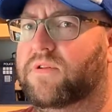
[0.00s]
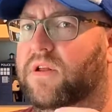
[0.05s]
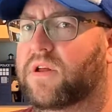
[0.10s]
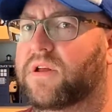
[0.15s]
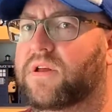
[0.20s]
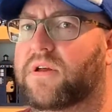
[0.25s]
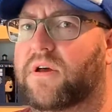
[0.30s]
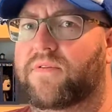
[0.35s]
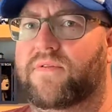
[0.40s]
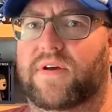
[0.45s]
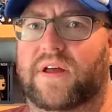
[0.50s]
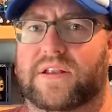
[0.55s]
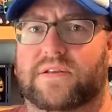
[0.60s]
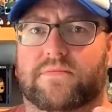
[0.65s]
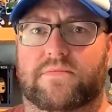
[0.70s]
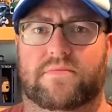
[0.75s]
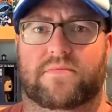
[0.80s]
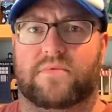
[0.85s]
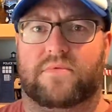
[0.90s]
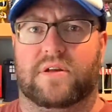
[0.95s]
Like I've
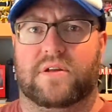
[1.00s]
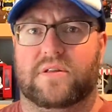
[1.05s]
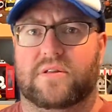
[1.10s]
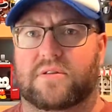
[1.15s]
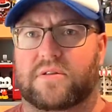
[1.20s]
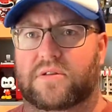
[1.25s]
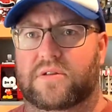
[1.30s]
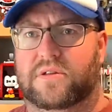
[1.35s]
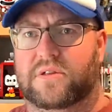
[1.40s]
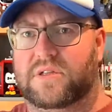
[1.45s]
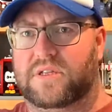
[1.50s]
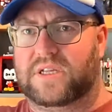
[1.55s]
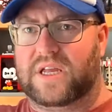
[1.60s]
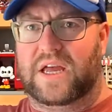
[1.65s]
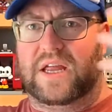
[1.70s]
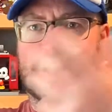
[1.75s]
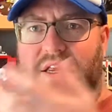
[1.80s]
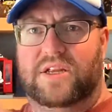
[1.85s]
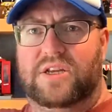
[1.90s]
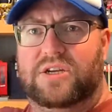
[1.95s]
had like the
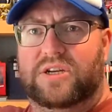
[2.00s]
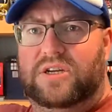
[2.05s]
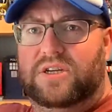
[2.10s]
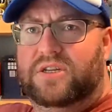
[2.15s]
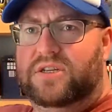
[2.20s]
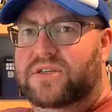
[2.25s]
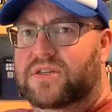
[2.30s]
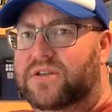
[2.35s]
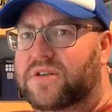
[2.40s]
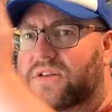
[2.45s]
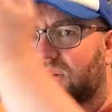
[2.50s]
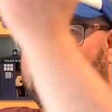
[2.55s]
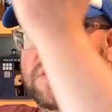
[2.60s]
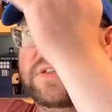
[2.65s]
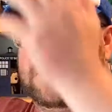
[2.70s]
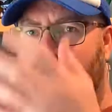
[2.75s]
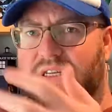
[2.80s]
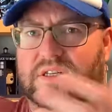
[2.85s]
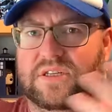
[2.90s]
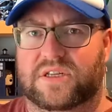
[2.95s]
10 inches and
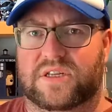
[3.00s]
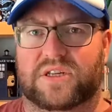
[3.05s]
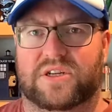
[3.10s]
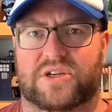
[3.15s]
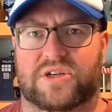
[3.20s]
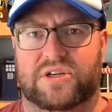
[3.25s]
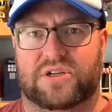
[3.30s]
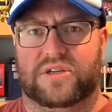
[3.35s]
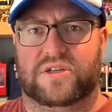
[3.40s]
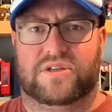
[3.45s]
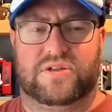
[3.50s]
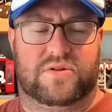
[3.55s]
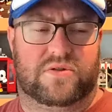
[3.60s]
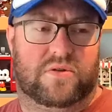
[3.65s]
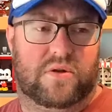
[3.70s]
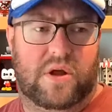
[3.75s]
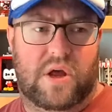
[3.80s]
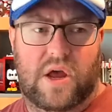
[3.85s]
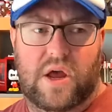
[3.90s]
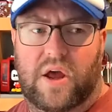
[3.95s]
6 inches,
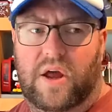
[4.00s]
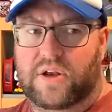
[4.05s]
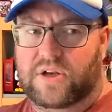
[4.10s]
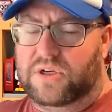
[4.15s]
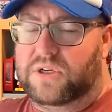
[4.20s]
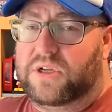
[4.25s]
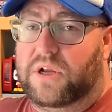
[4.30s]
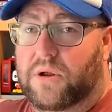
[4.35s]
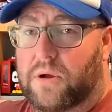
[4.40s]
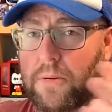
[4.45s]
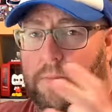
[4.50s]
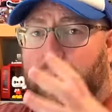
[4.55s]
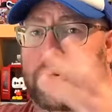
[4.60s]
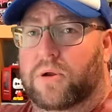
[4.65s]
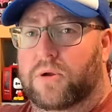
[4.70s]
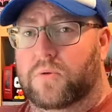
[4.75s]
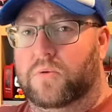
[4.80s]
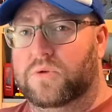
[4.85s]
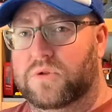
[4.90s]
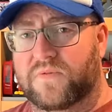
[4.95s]
just
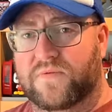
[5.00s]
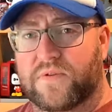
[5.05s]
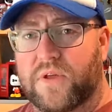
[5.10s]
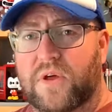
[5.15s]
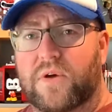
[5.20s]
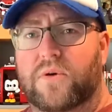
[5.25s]
bundles of